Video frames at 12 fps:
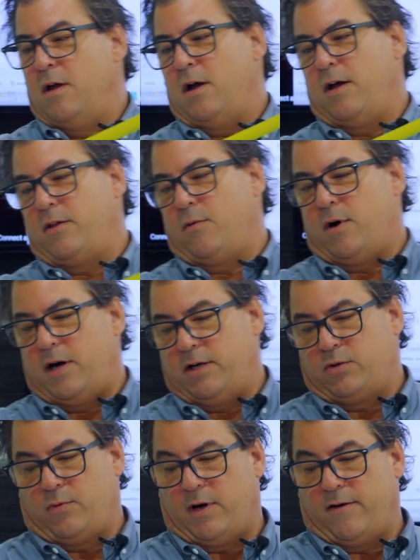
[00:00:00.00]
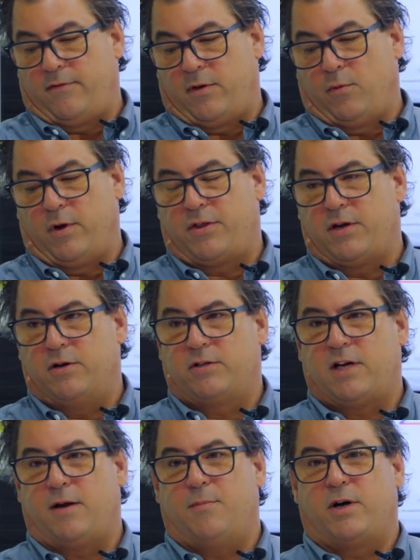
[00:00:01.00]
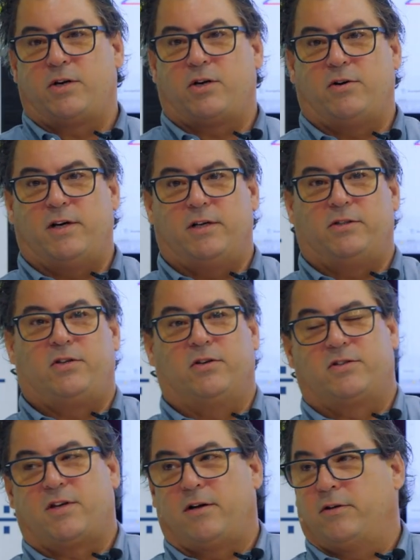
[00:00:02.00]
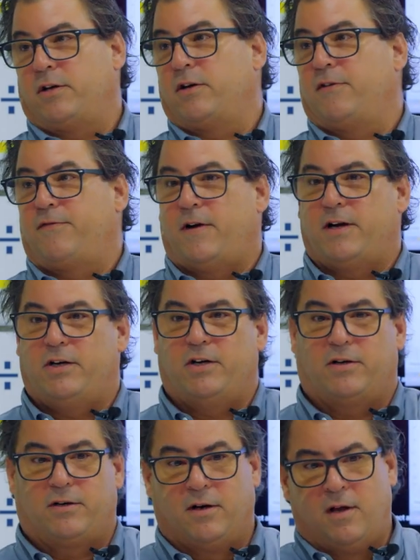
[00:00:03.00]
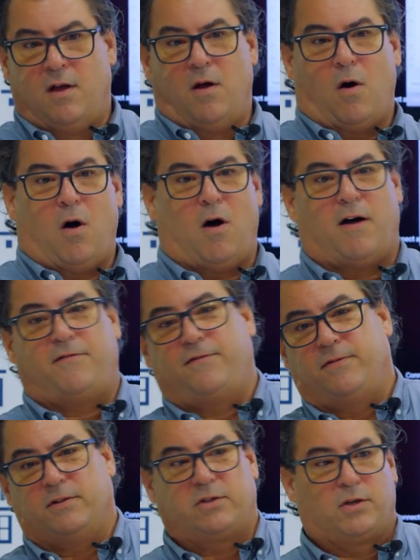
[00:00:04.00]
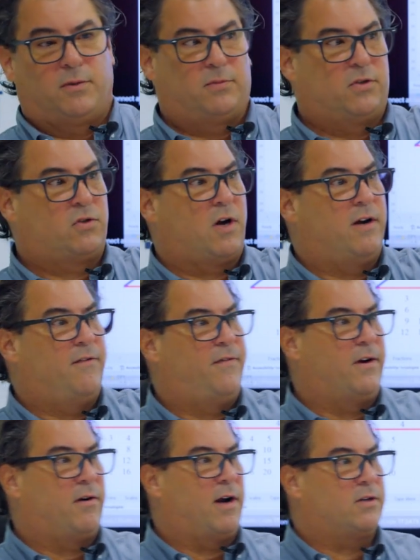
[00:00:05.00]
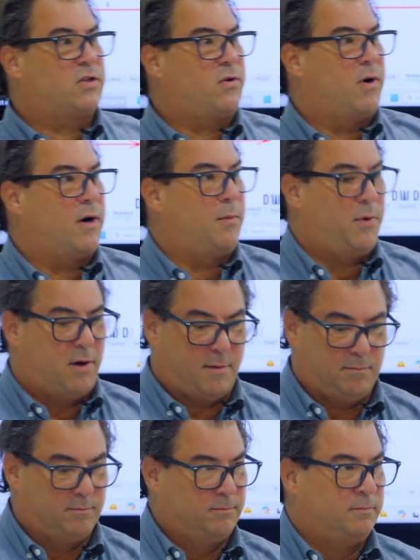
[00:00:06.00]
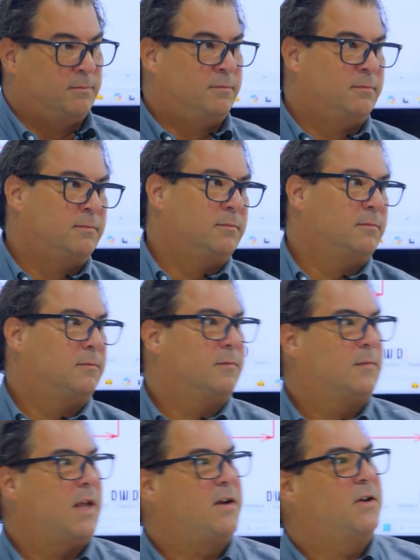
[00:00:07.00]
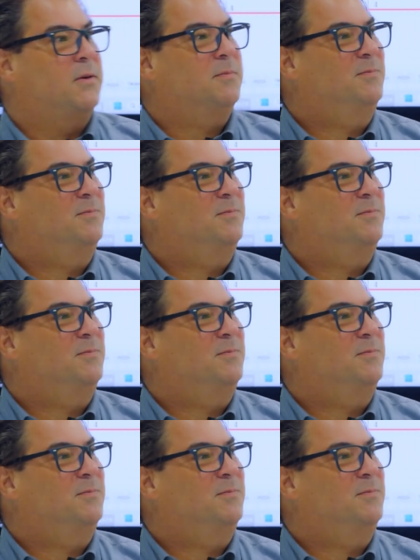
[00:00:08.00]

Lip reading: Otherwise, whatever the width of your tape measure is, you're suddenly going to find you're off in terms of trying to figure out square or plumb. Thank you.